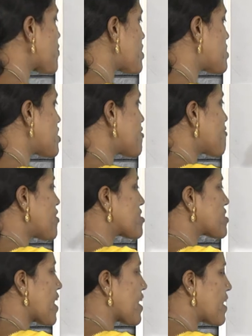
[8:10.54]
that the
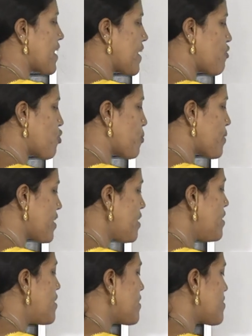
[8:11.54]
reflex angle AOB
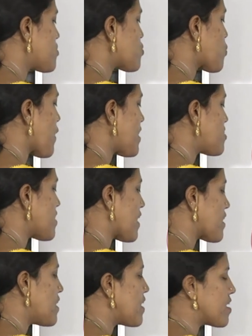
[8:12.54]
is twice
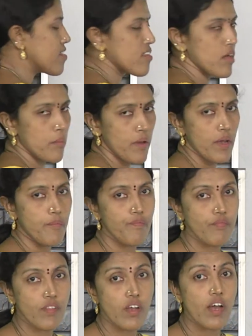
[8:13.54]
angle ACB.
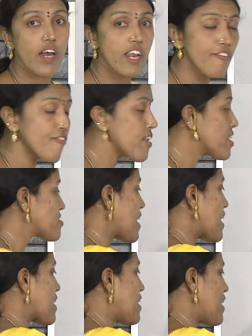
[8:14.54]
Reflex
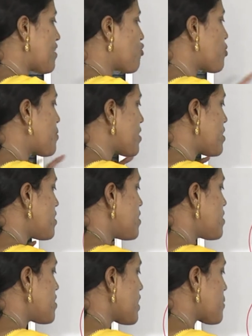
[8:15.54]
angle AOB.
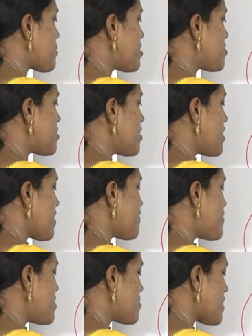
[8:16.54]
That means
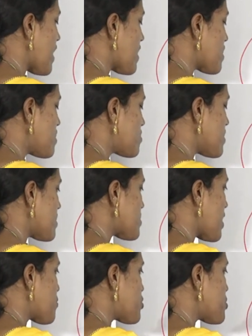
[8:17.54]
if this angle is x,
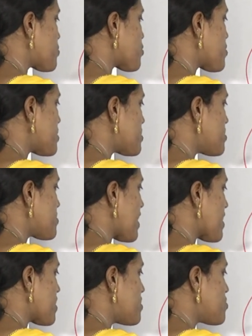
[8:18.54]
I am going to prove that this
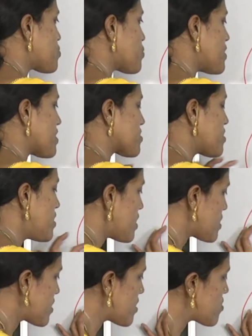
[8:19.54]
angle is 2x.
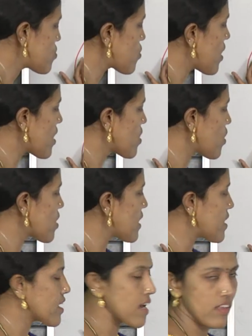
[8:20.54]
These two are not
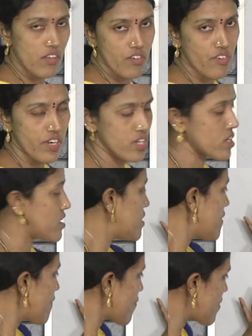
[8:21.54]
under consideration.
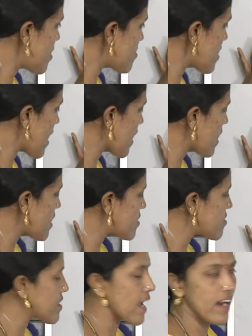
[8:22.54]
This angle and
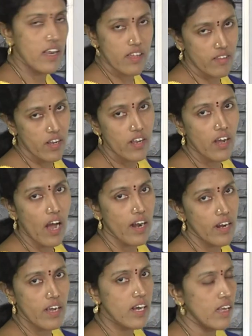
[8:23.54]
this angle are
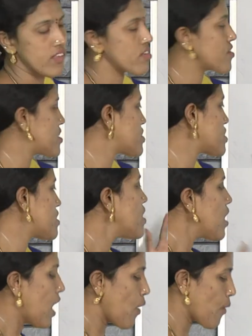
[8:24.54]
under consideration.
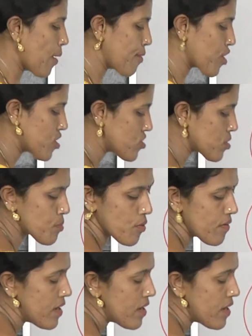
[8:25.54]
How am I going to prove?